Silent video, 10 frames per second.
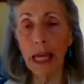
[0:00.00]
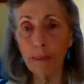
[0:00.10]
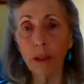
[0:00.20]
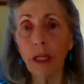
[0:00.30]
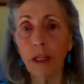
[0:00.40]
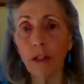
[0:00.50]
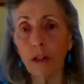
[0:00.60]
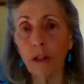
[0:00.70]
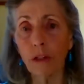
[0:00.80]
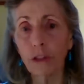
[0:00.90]
Animal
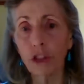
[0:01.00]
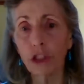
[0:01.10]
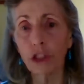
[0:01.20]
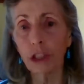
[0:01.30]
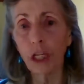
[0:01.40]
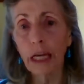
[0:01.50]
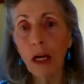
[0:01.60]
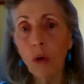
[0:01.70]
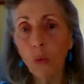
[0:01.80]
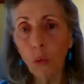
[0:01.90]
agriculture,
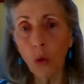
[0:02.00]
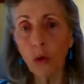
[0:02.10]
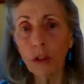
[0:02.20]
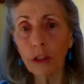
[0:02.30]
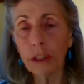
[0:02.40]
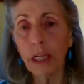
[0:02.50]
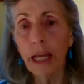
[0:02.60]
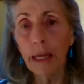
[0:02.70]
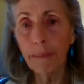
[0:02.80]
wars,